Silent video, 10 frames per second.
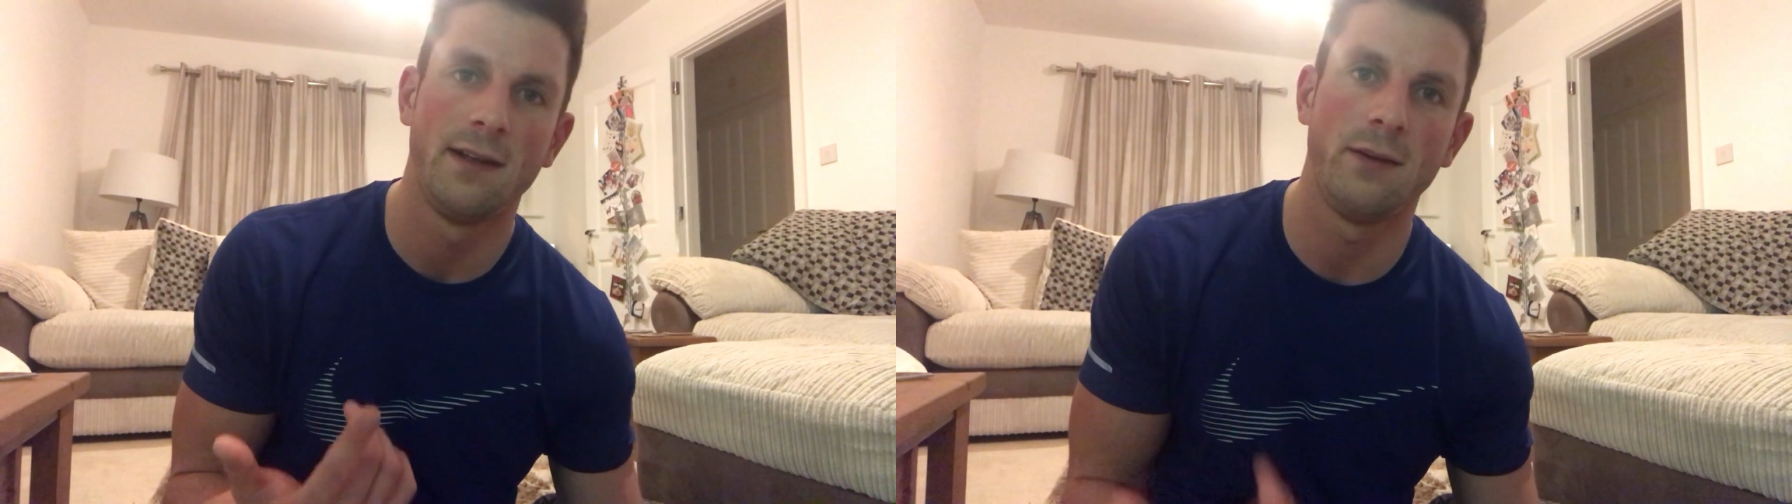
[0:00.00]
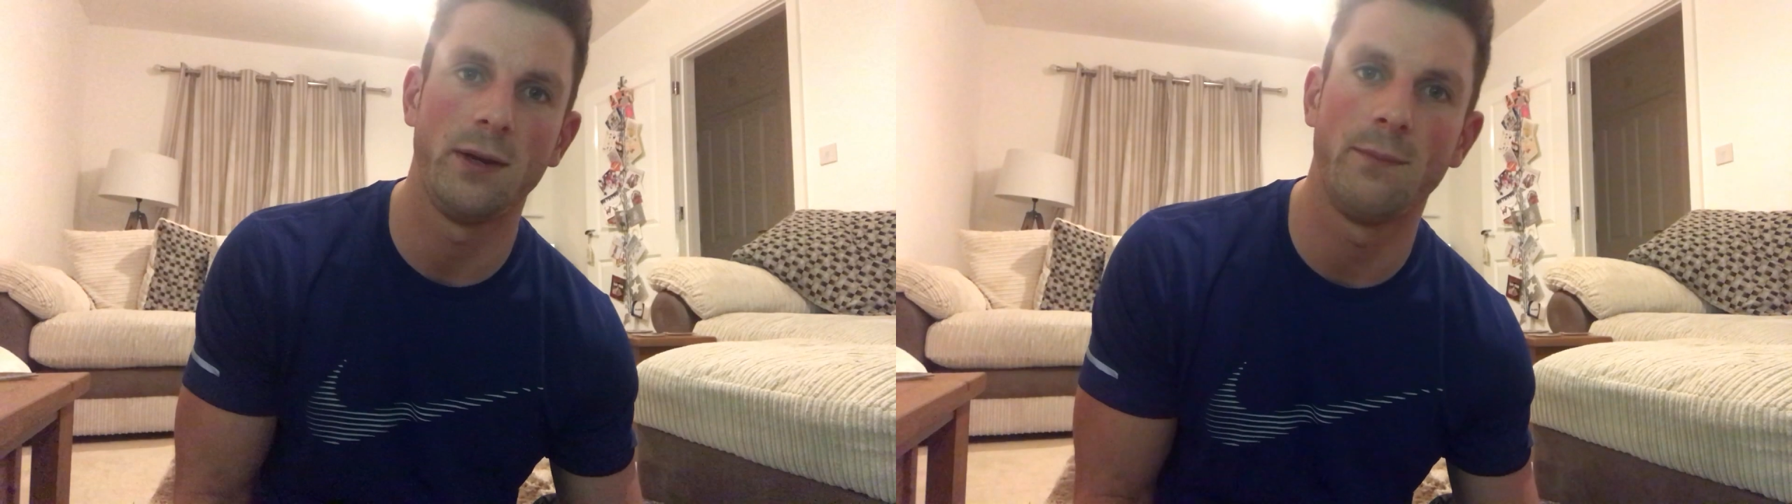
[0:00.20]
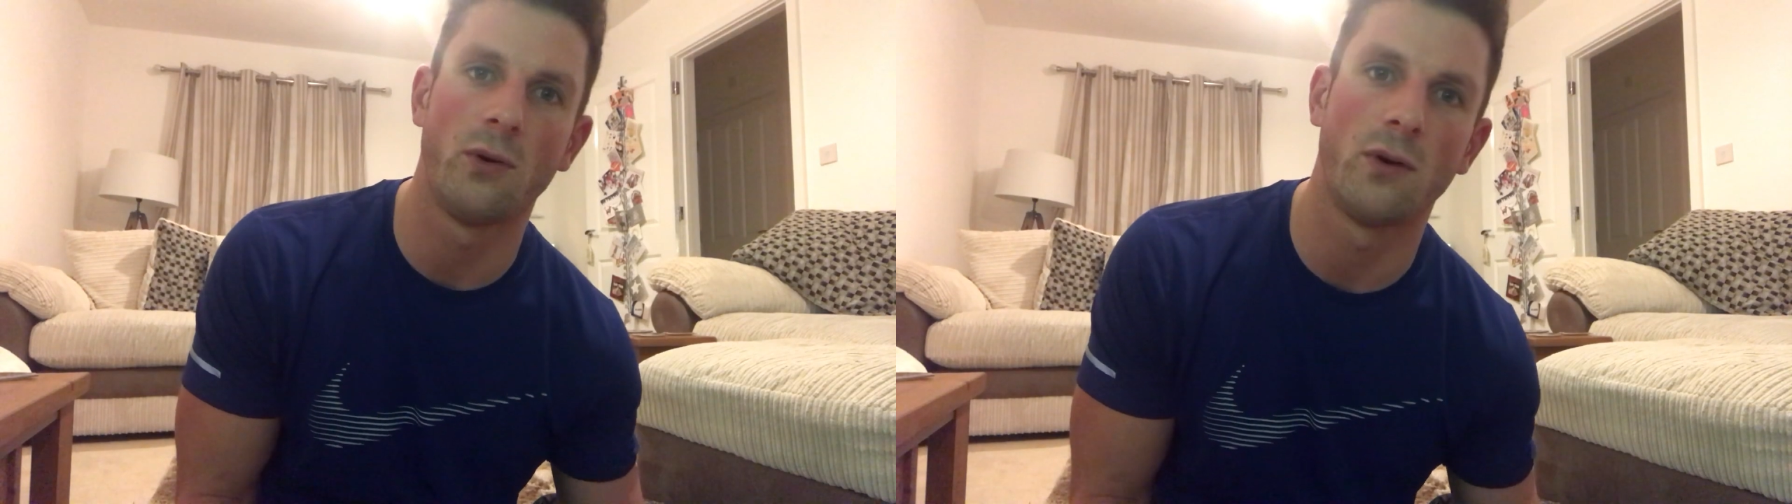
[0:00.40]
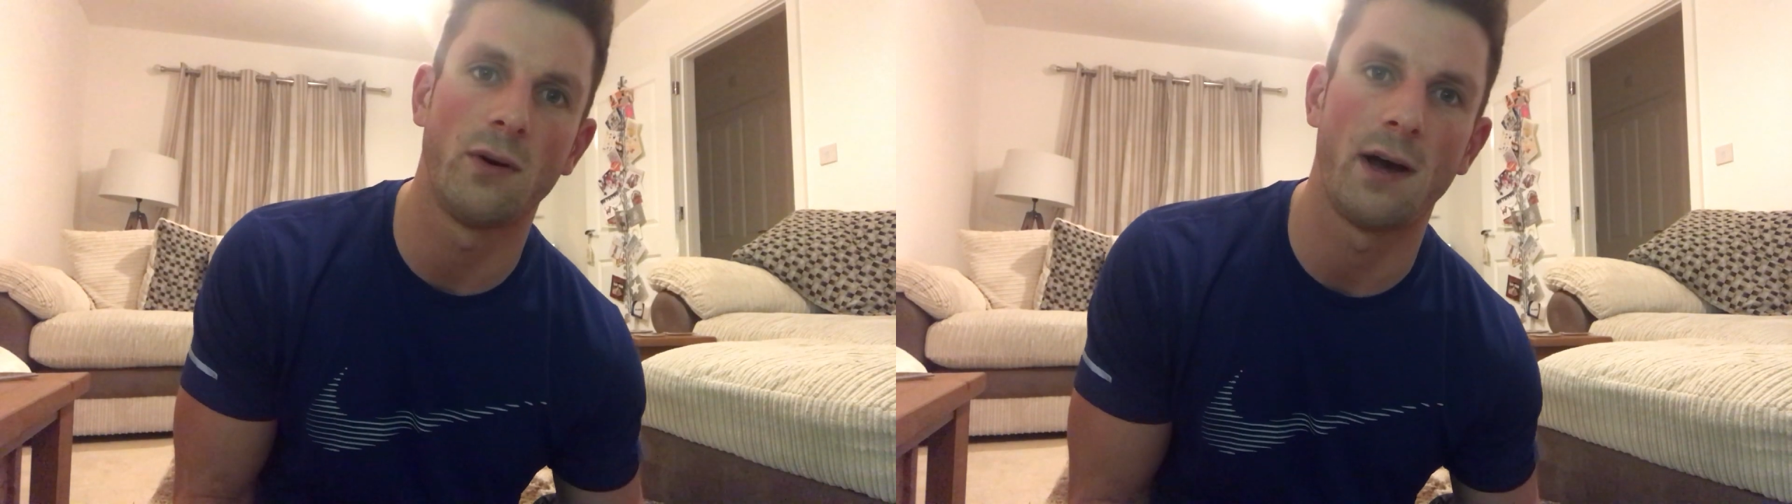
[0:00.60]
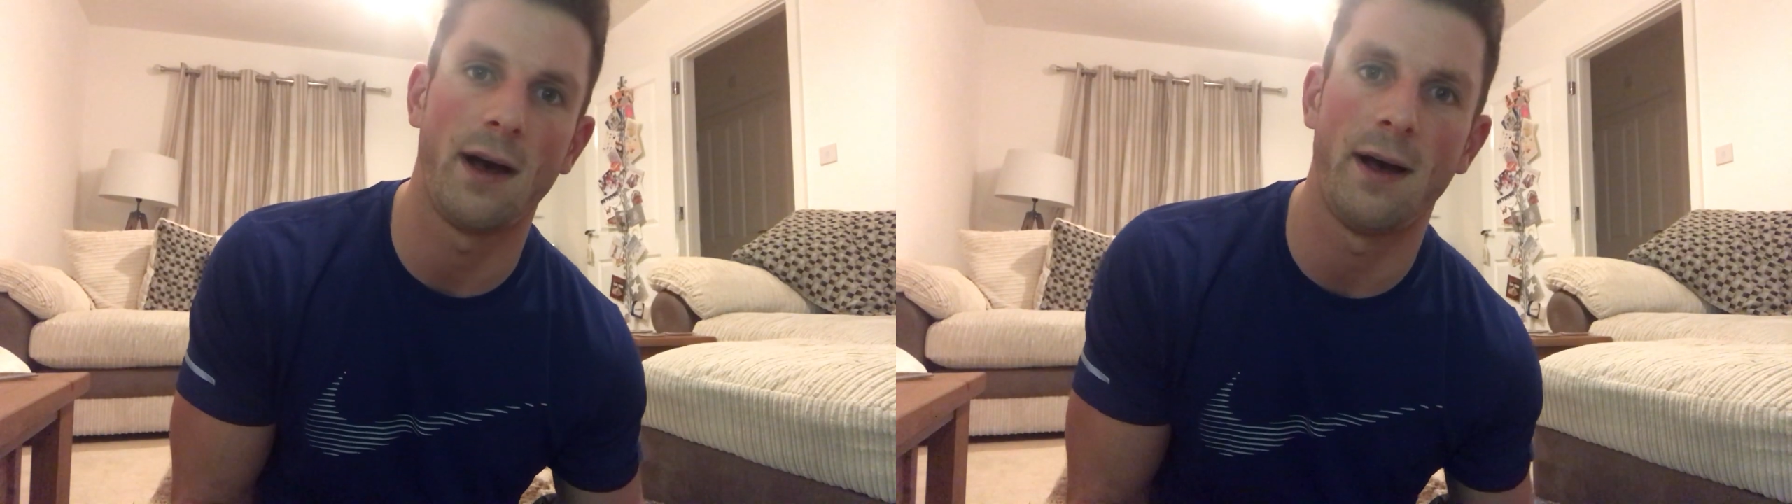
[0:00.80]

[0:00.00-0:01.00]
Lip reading: you'll be more